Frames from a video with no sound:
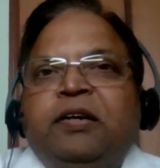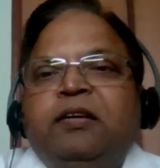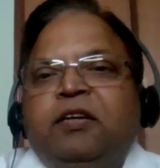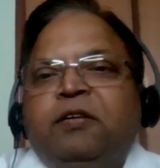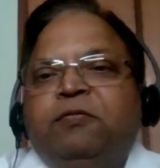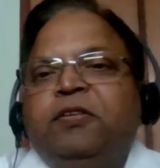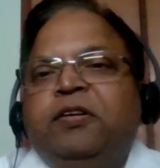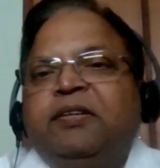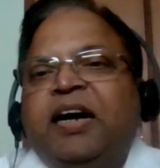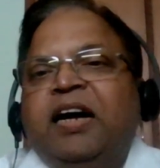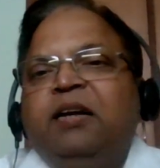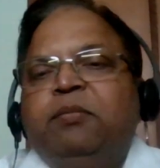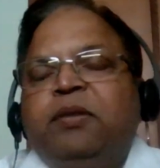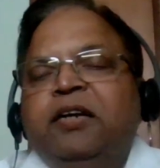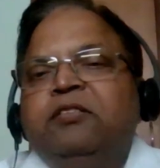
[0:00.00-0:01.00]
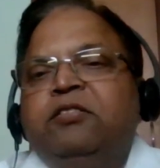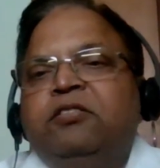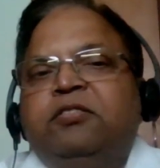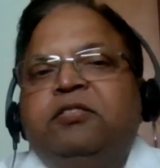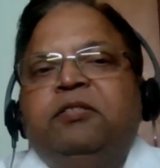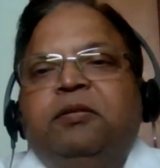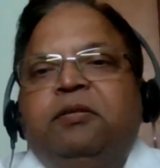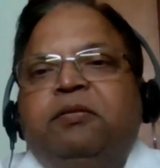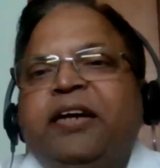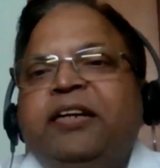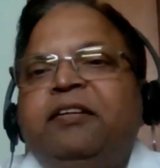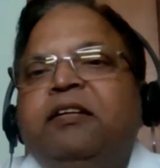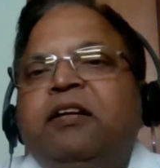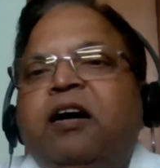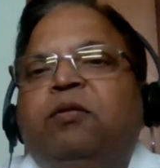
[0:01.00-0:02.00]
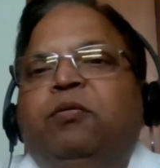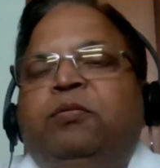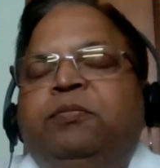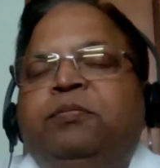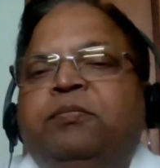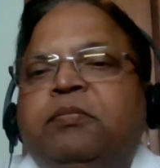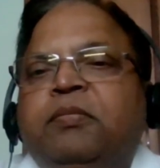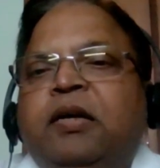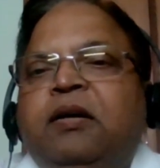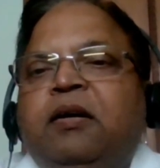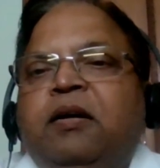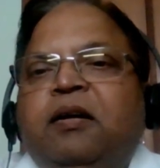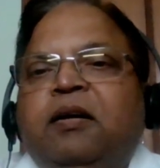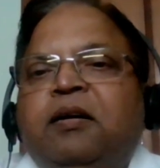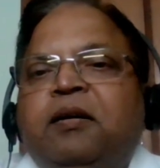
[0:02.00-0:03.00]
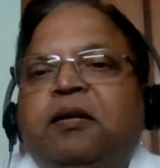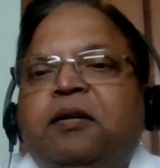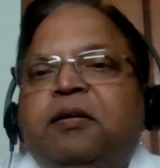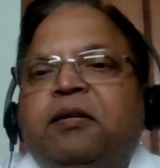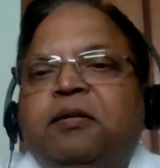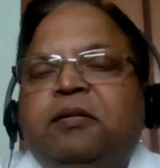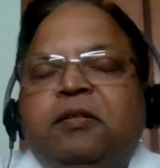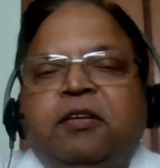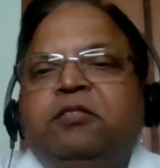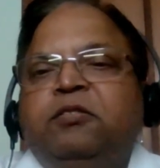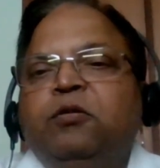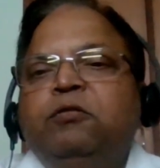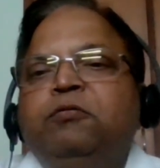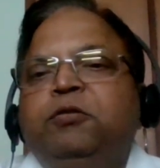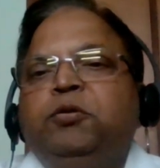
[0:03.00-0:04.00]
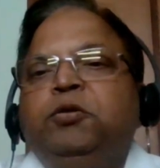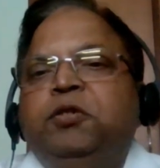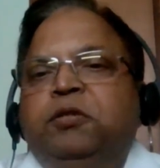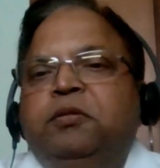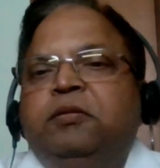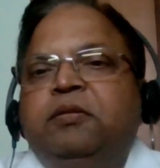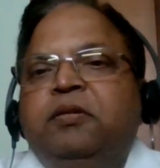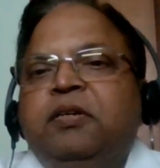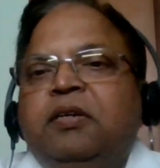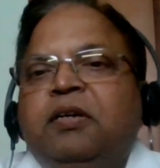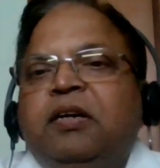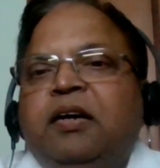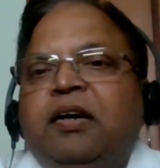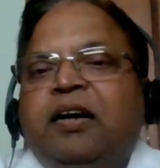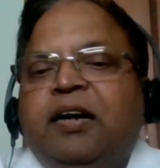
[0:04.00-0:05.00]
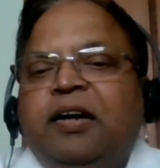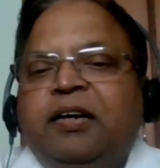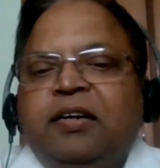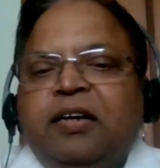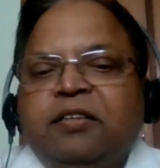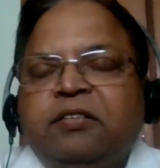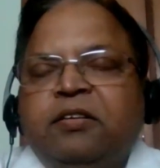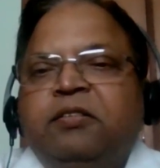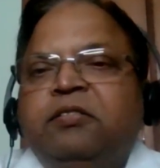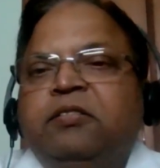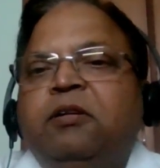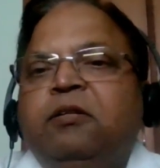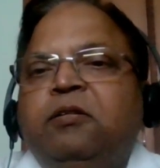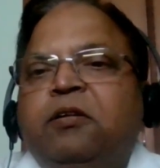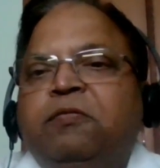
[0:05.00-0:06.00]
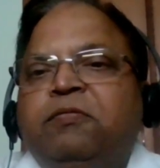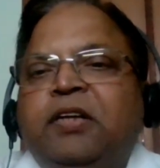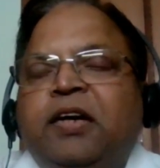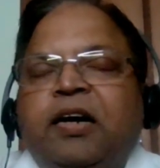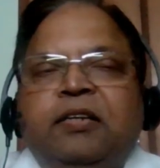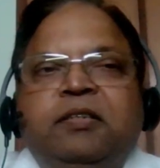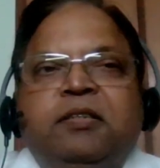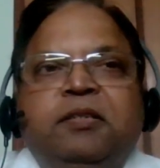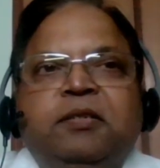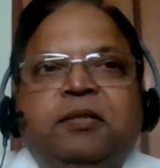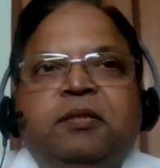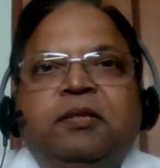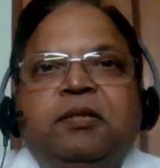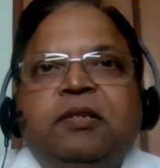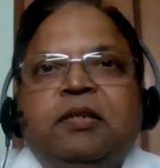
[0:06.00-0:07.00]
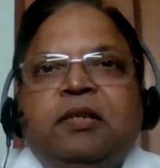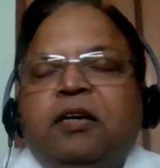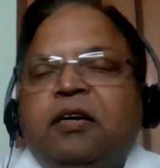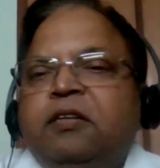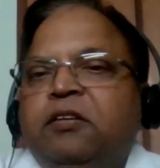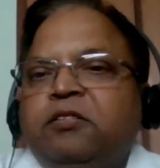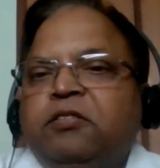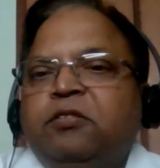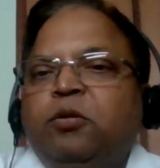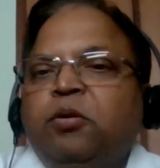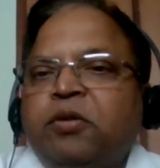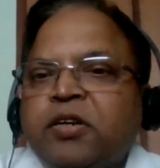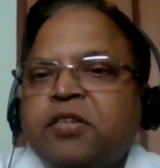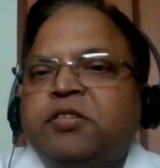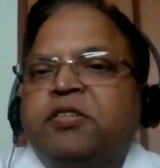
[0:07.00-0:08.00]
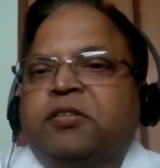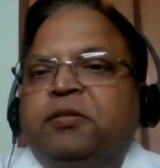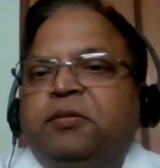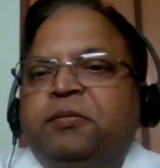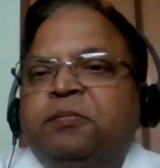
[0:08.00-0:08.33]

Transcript: if the time ends right now, there is no future, and as a result of that, there is no risk,